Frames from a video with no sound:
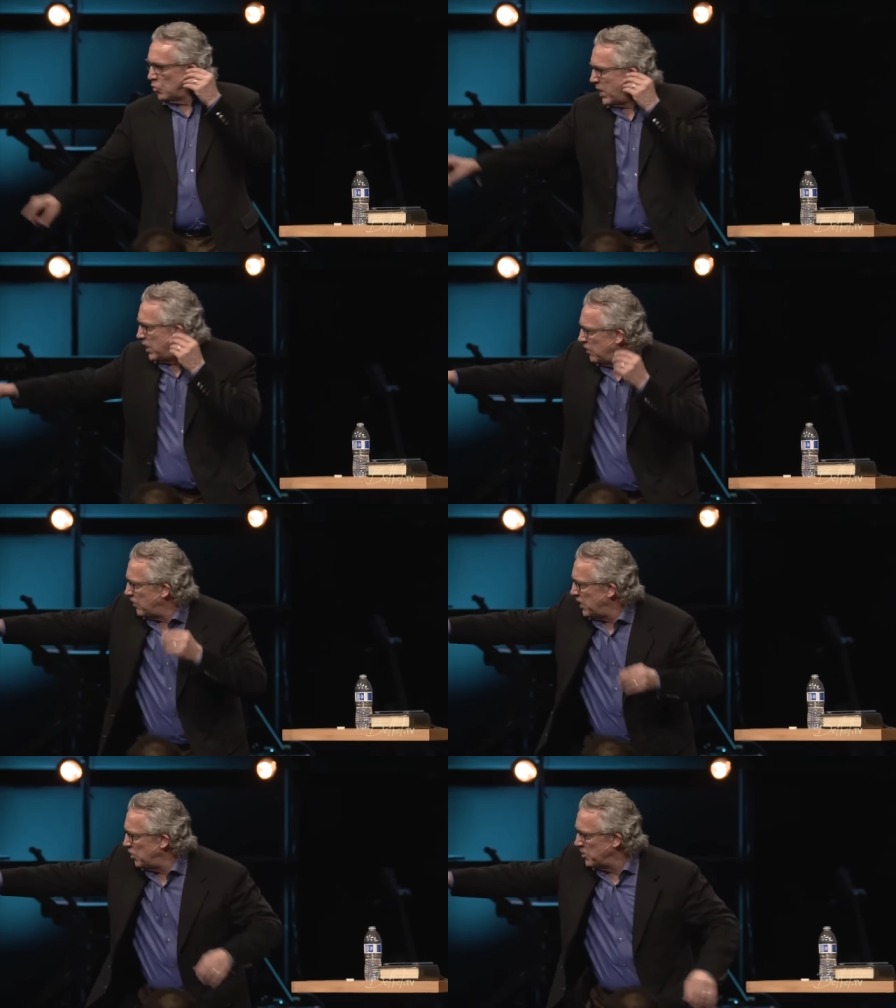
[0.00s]
Right over
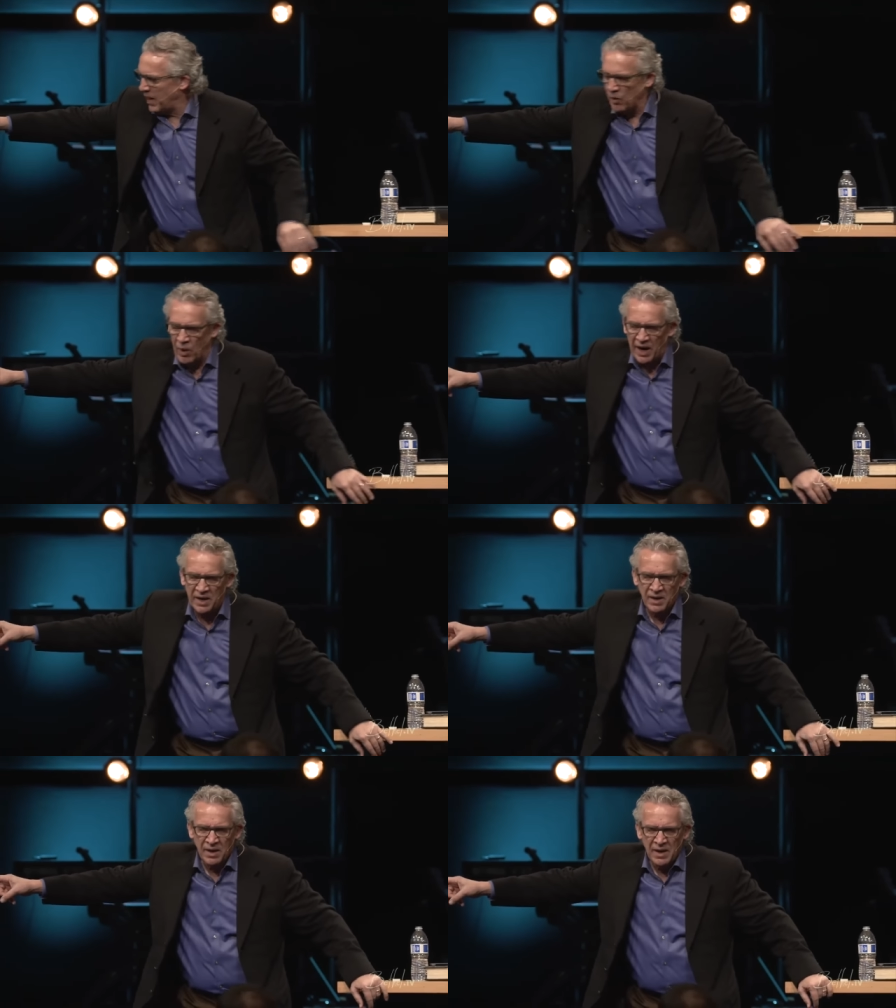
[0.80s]
here to my right.
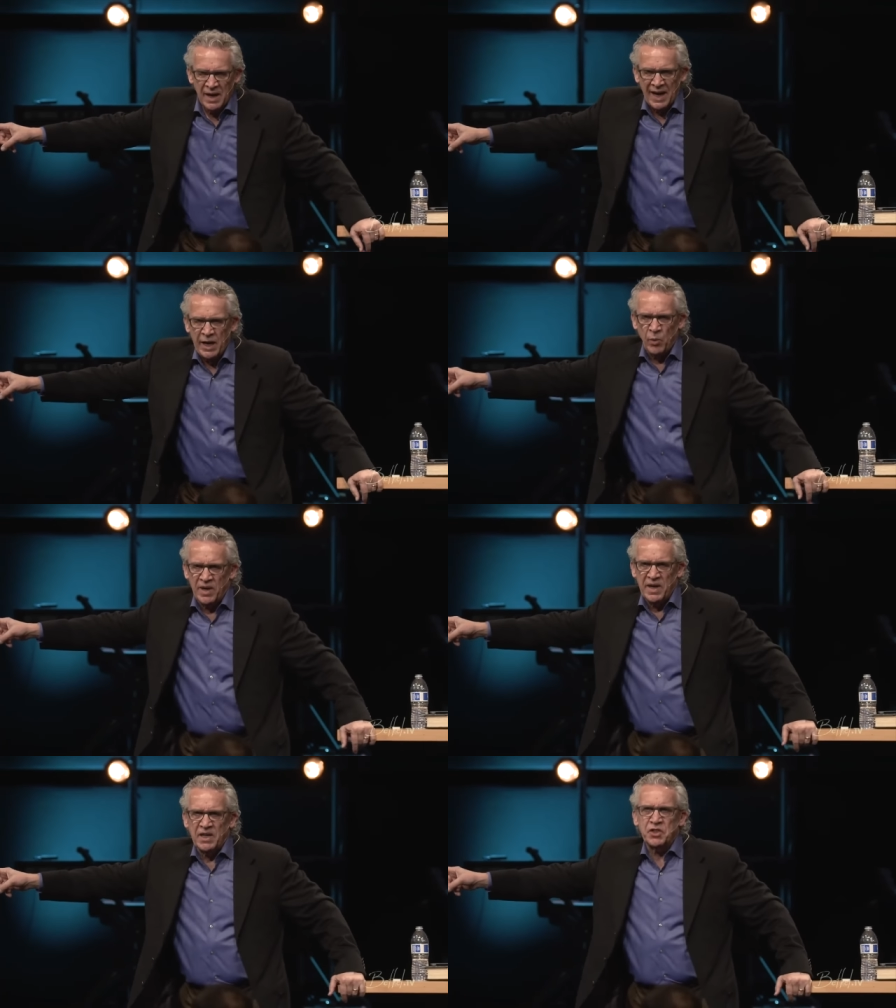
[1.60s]
Anyone
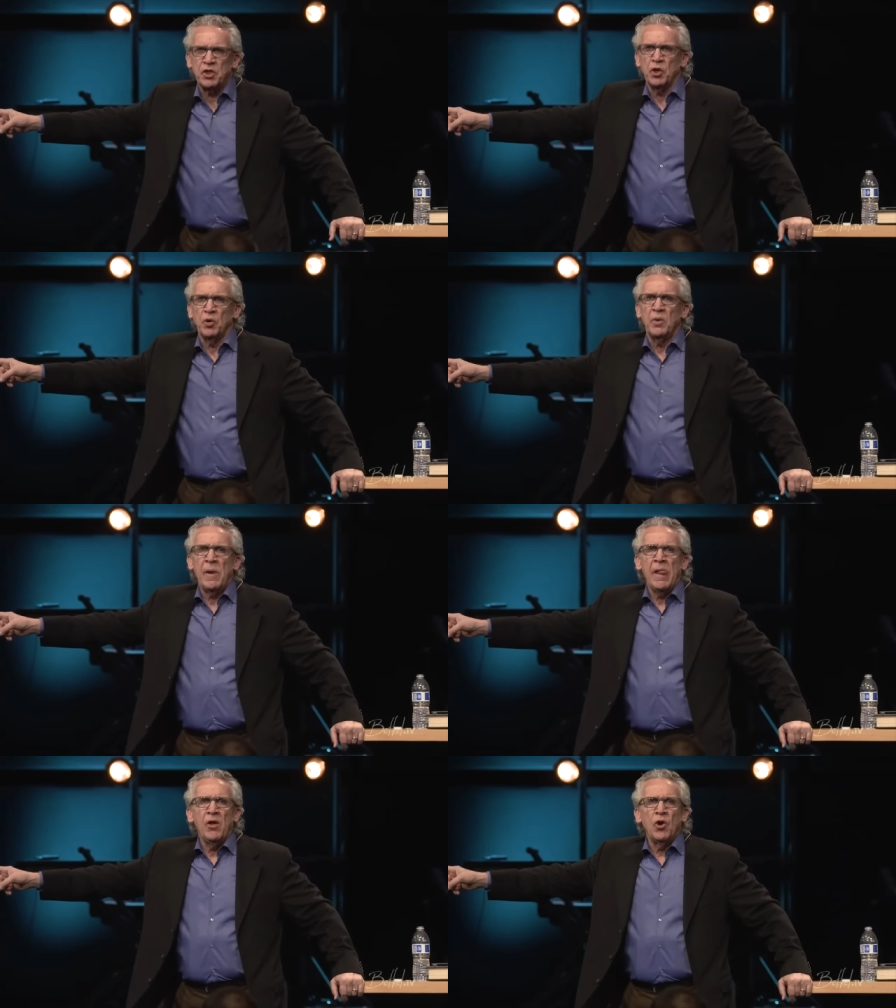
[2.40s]
else who,
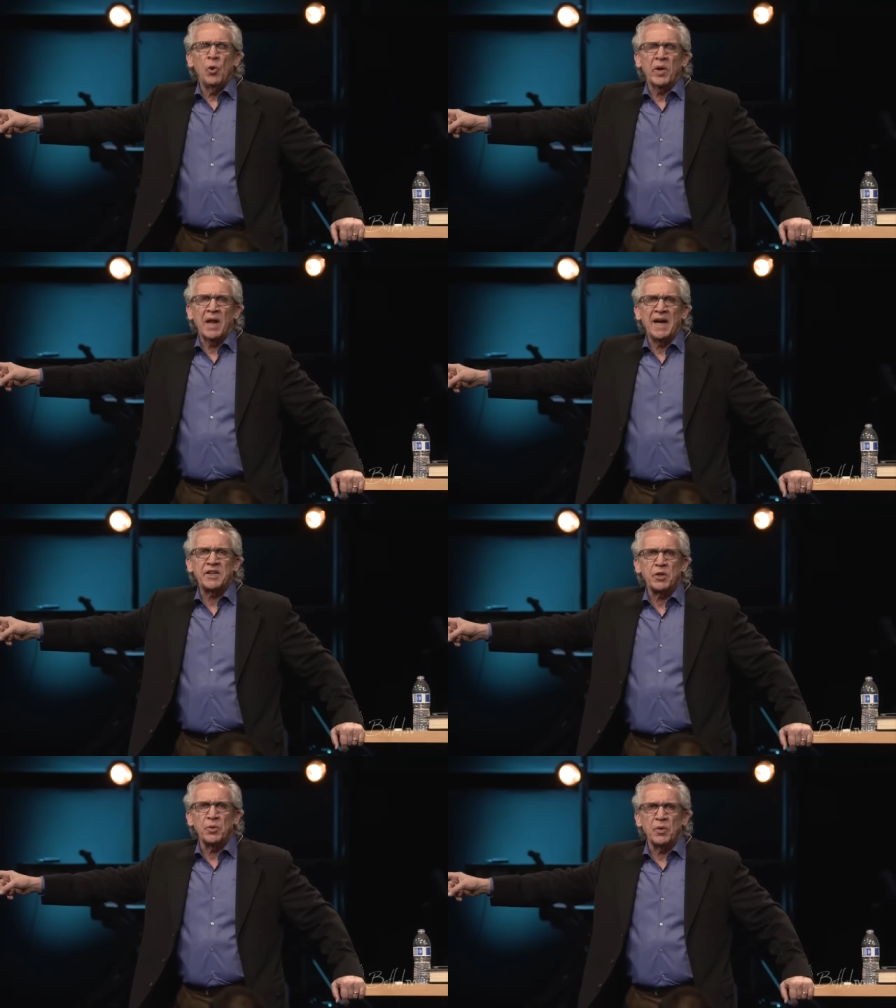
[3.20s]
who would like
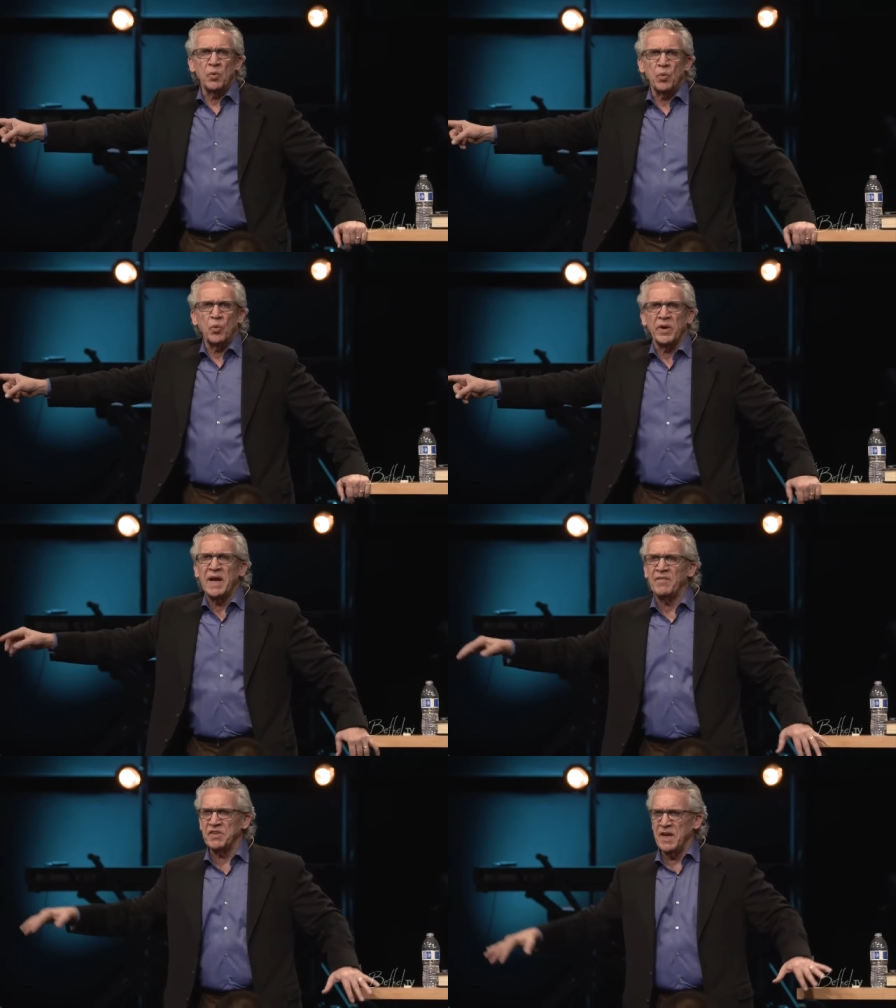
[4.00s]
to, we're going to
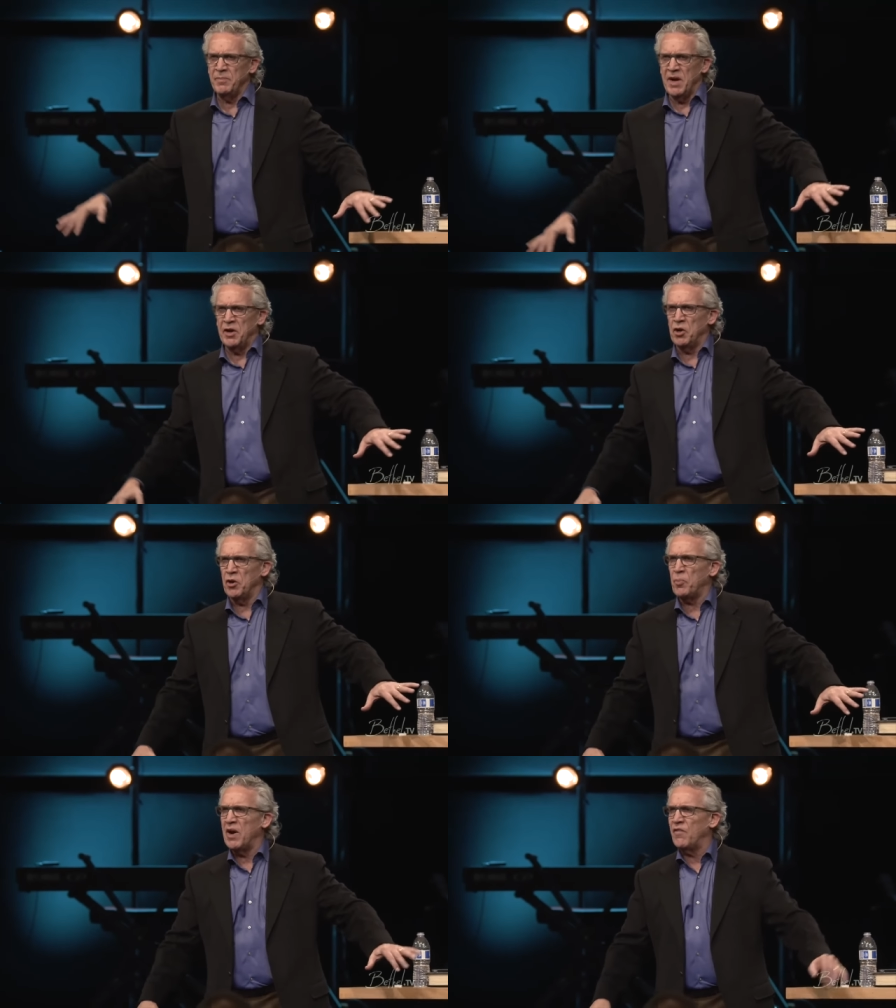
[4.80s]
have a team down here to
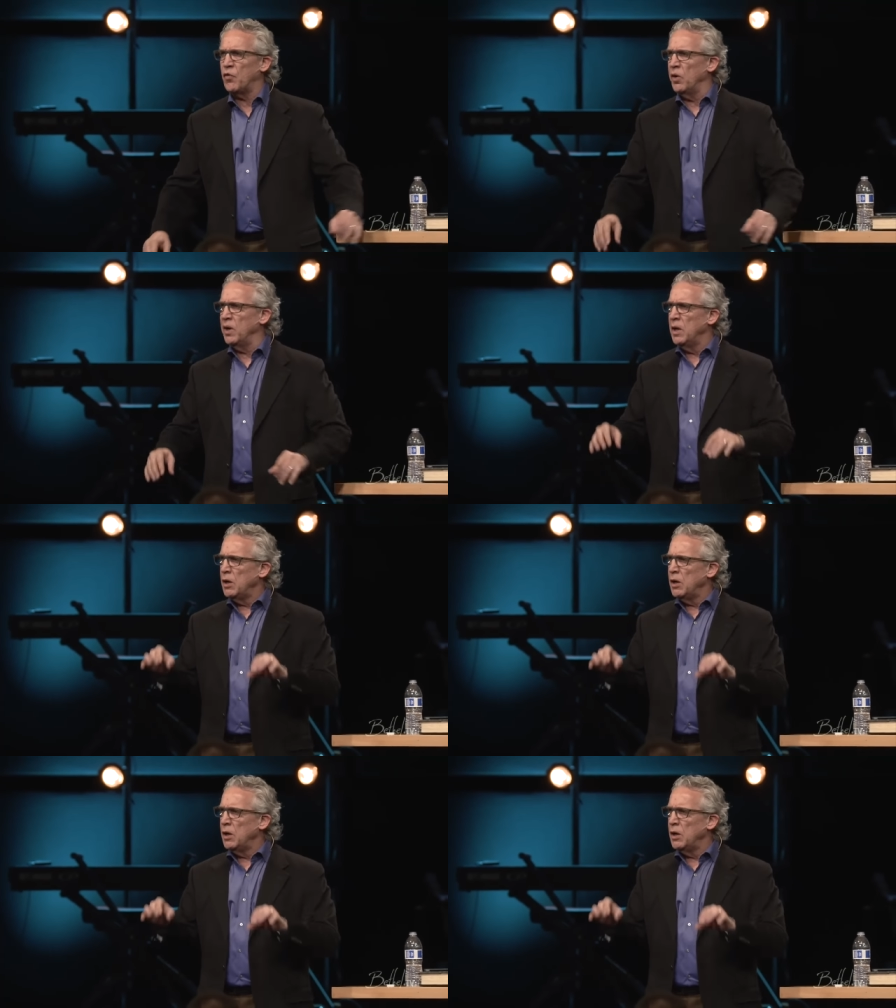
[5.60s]
pray for you.